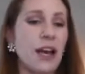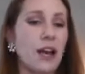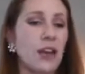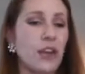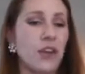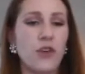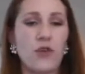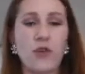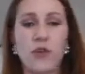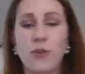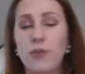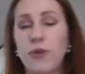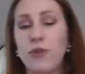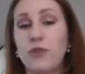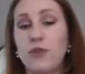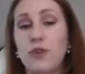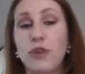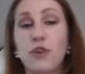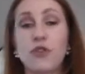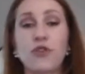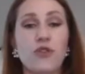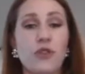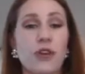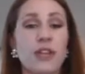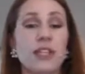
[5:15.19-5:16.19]
you remove
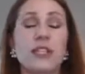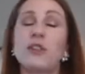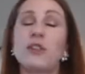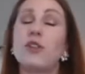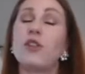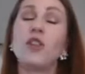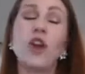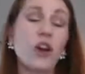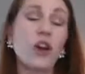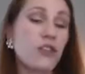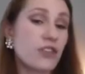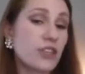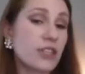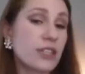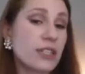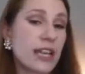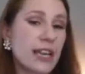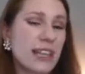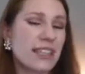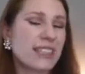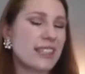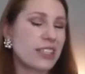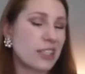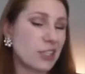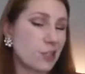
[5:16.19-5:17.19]
nutrients in the large
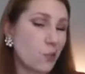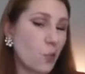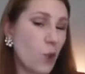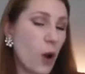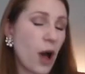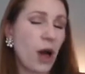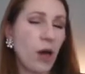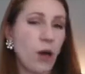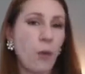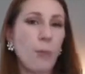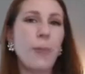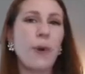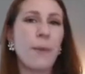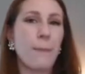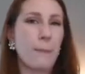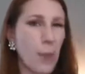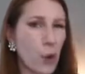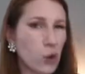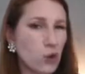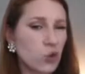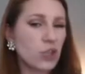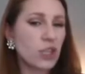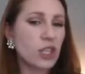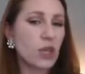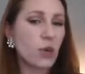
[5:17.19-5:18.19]
intestine as well, but
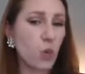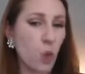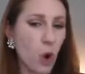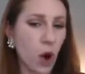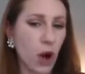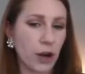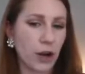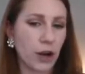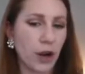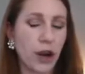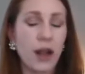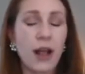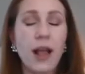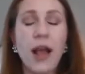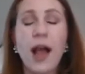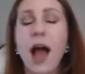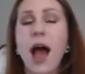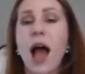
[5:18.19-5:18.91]
mostly water.